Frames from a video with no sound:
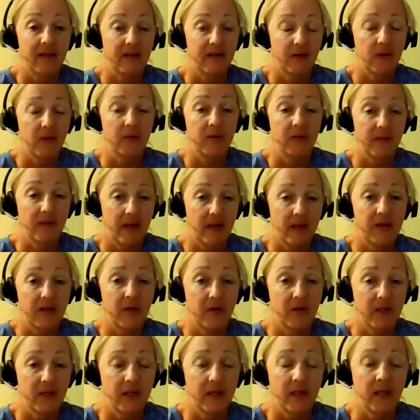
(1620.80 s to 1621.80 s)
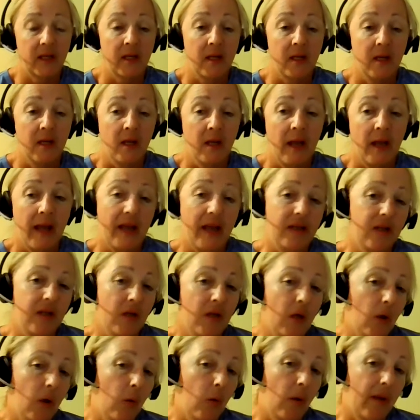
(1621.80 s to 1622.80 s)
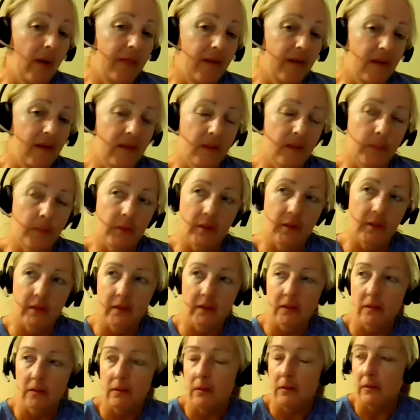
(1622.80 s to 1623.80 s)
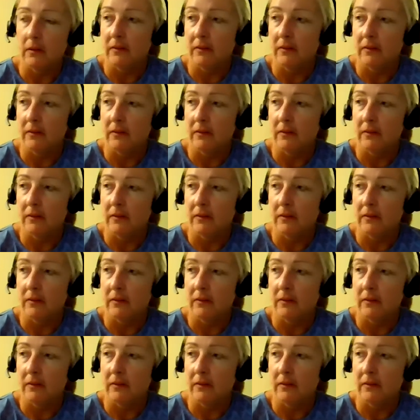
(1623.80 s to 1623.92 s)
No, yeah, no kidding. And I think the political